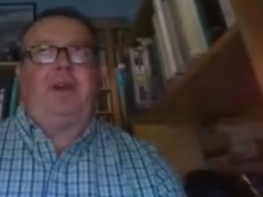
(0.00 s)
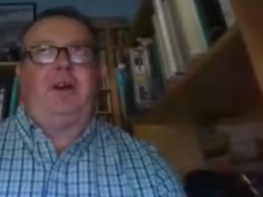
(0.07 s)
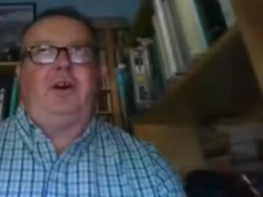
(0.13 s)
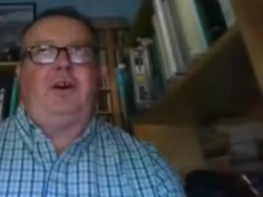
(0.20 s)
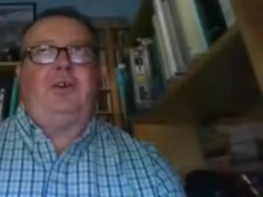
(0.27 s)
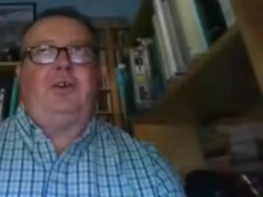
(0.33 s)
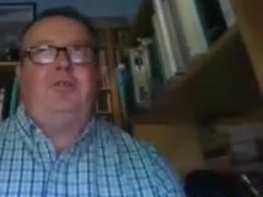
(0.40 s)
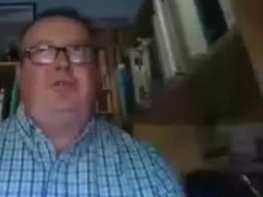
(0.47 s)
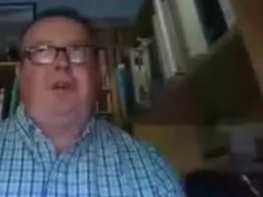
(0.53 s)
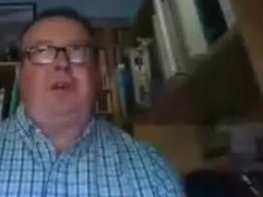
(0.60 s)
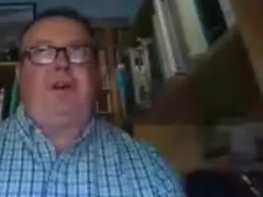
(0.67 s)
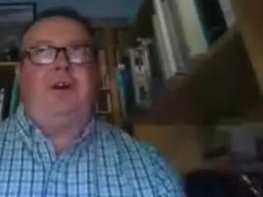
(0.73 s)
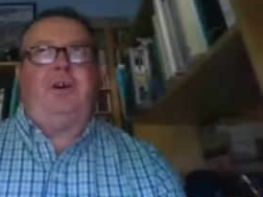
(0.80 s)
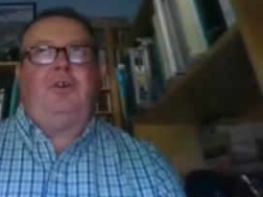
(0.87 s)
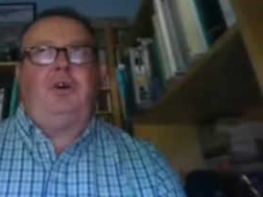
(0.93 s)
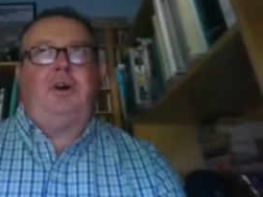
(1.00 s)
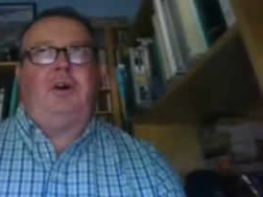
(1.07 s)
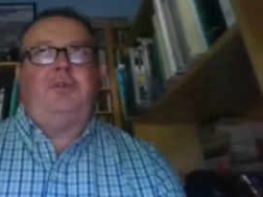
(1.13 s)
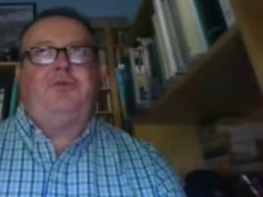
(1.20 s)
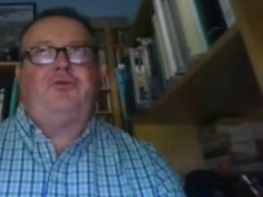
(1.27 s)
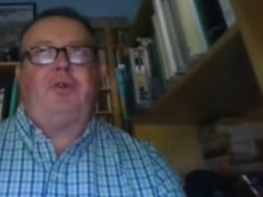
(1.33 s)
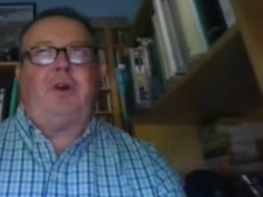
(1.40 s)
are
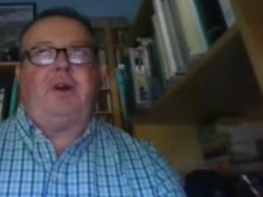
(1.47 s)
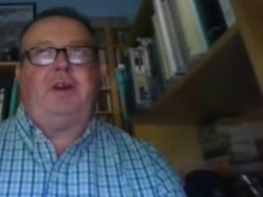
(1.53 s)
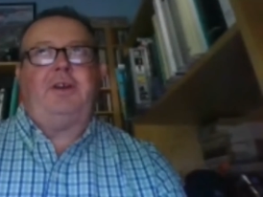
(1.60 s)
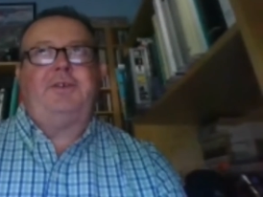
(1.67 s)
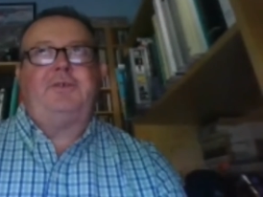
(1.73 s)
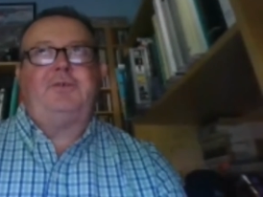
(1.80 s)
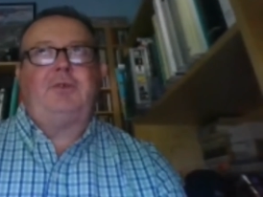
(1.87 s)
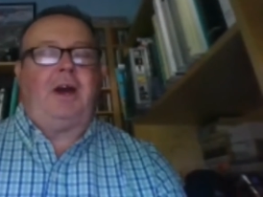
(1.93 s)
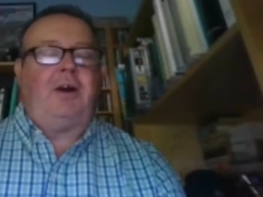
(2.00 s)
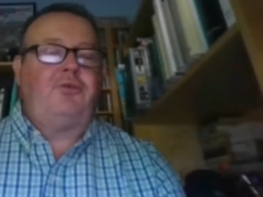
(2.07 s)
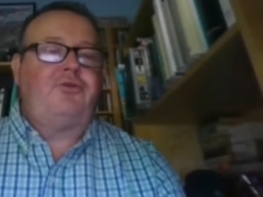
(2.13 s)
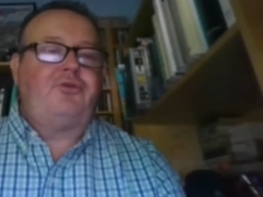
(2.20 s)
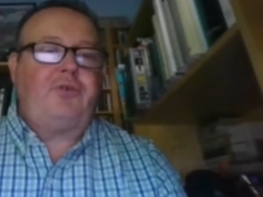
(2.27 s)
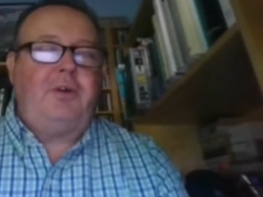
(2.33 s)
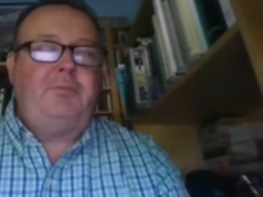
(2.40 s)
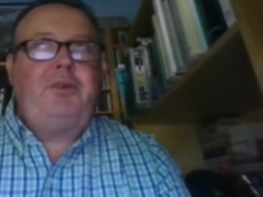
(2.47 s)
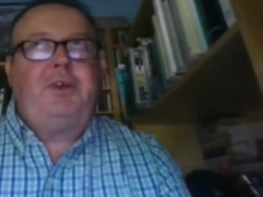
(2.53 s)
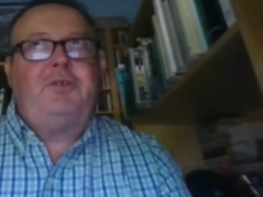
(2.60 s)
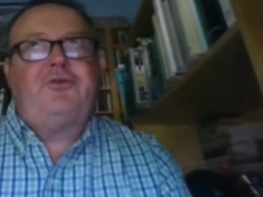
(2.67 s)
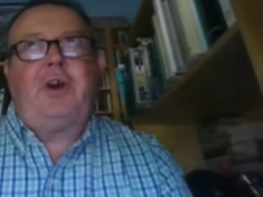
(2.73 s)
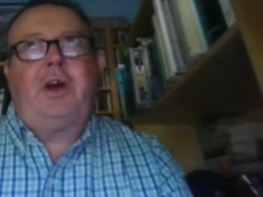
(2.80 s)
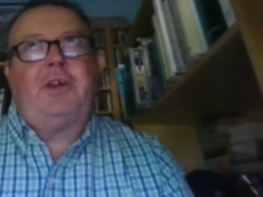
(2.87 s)
all trying to out-Trump
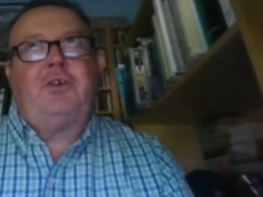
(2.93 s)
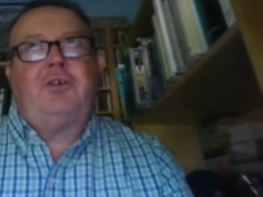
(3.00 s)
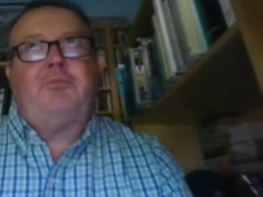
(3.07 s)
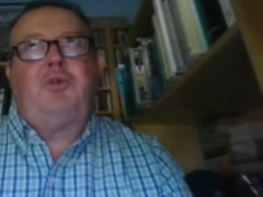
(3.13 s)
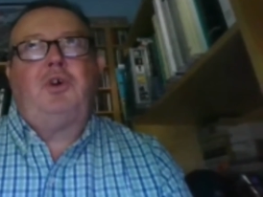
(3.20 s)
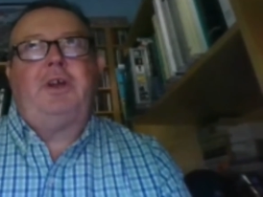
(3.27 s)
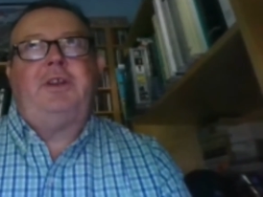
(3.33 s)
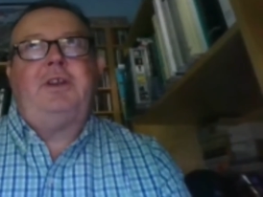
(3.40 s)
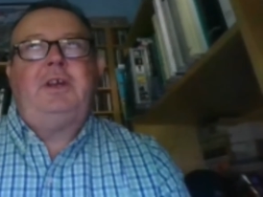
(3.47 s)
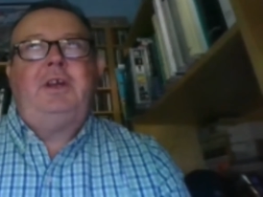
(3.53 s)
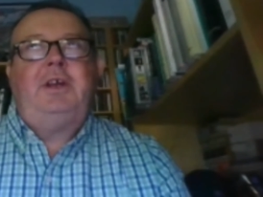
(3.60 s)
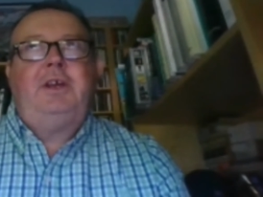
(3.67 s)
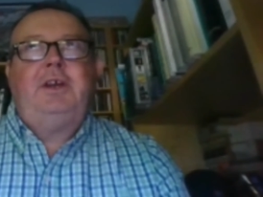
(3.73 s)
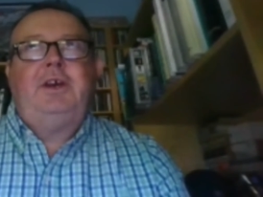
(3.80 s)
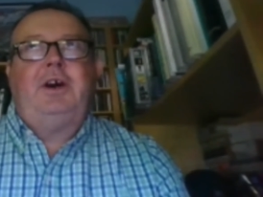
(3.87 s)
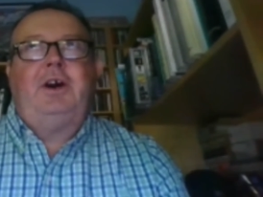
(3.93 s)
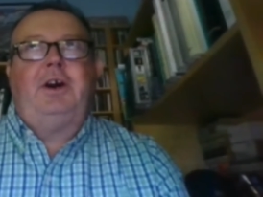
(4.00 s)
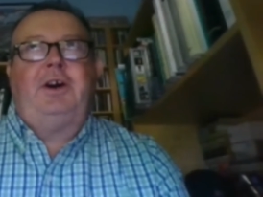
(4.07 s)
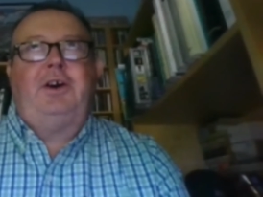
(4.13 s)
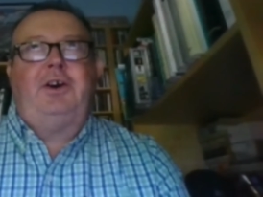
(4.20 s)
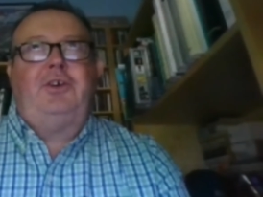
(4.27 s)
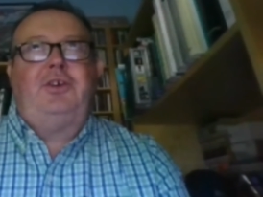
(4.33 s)
each other, but
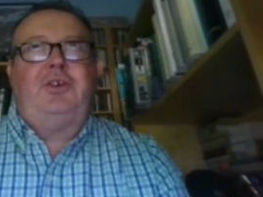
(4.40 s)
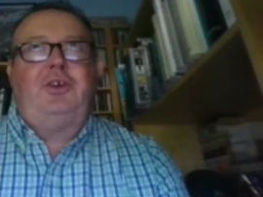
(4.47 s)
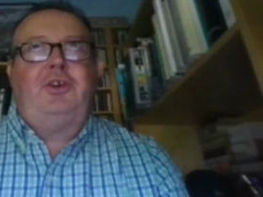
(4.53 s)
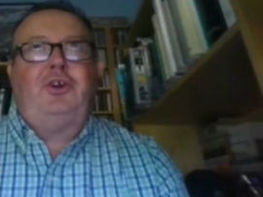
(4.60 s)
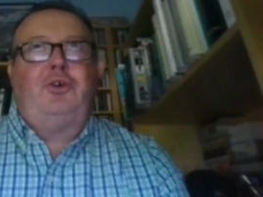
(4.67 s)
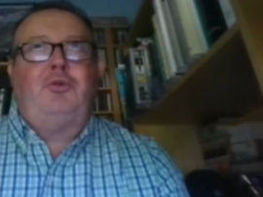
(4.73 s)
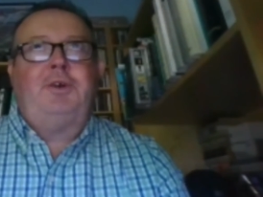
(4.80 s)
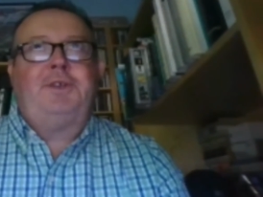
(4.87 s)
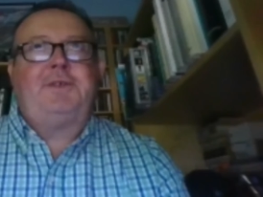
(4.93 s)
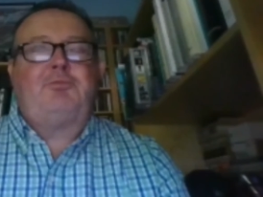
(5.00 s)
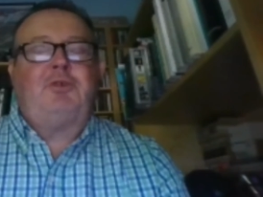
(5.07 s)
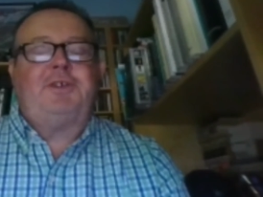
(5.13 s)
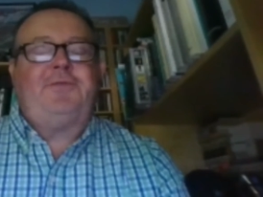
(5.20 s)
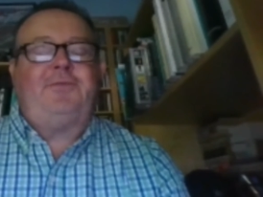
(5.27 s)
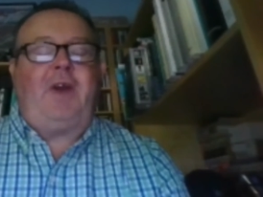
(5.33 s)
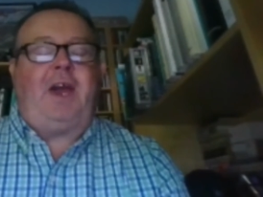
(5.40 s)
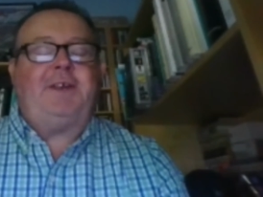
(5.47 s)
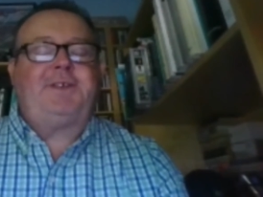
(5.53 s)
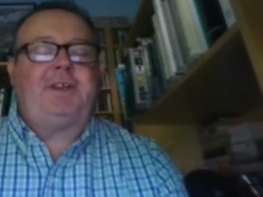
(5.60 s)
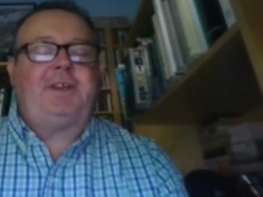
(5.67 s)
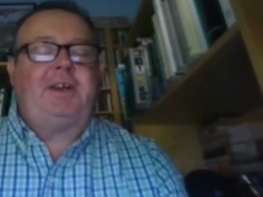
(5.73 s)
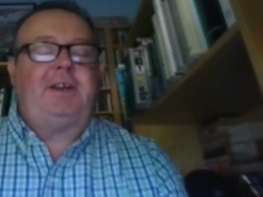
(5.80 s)
what's
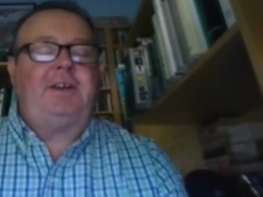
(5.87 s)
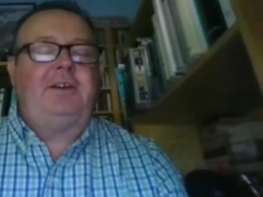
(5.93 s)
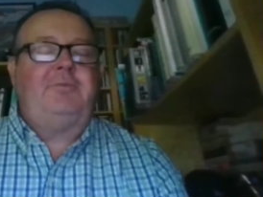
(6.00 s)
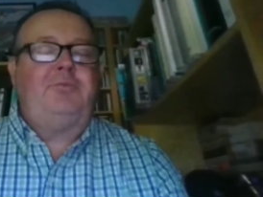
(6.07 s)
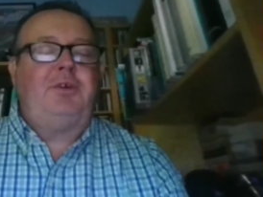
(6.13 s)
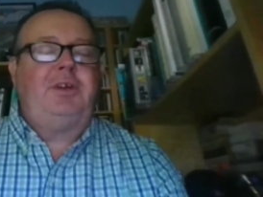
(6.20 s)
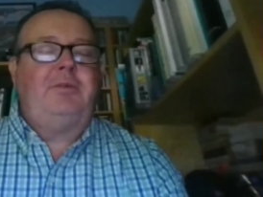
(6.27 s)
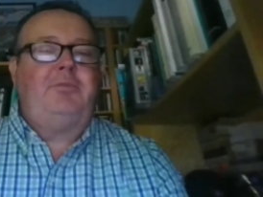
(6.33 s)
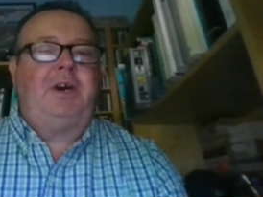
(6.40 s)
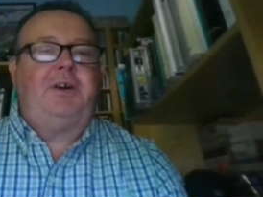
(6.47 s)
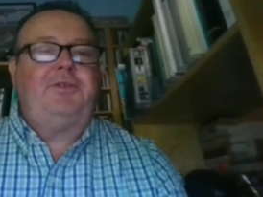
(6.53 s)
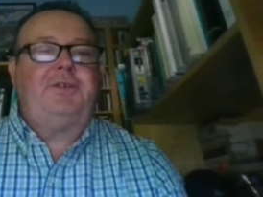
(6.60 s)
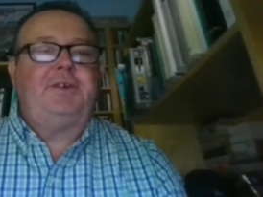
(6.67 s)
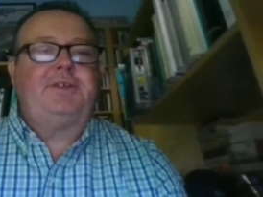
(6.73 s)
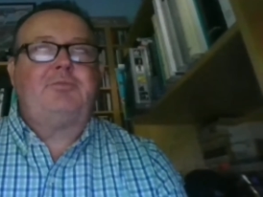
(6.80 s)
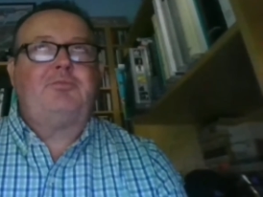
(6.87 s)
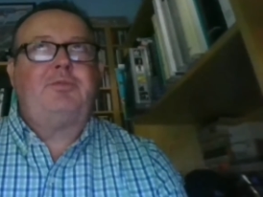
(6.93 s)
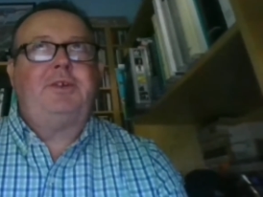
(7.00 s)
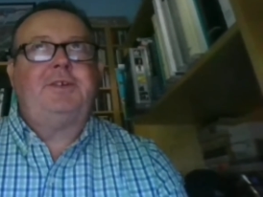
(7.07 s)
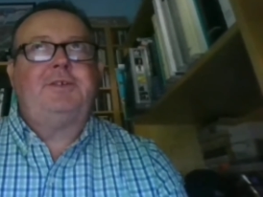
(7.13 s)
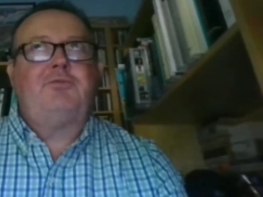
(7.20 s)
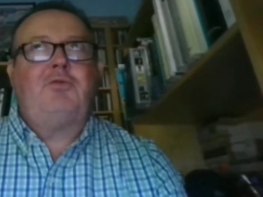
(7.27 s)
fascinating to me about this
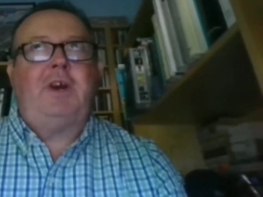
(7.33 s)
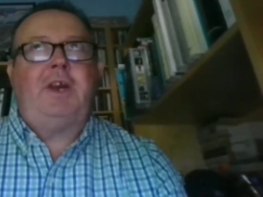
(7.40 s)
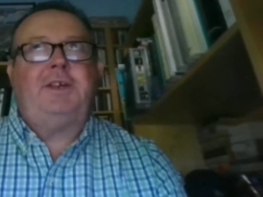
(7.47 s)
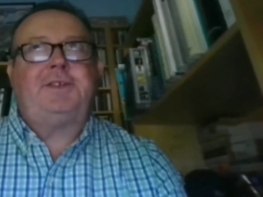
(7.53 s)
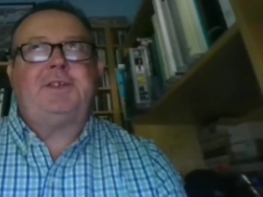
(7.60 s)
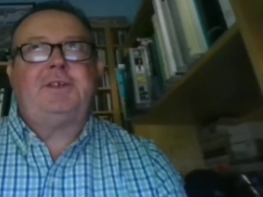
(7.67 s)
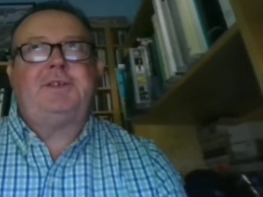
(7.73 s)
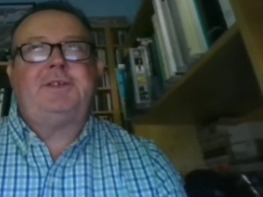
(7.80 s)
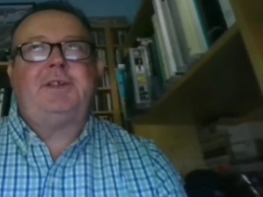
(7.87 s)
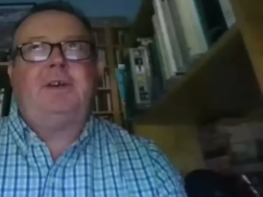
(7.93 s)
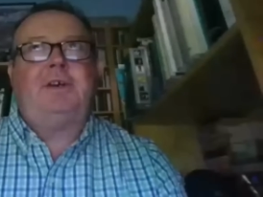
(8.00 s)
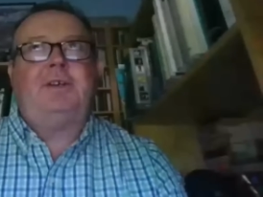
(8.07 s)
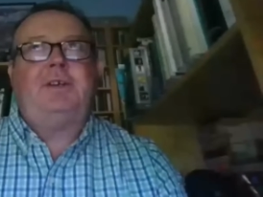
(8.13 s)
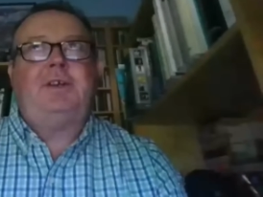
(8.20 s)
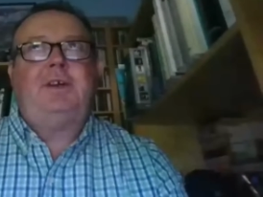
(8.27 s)
race is that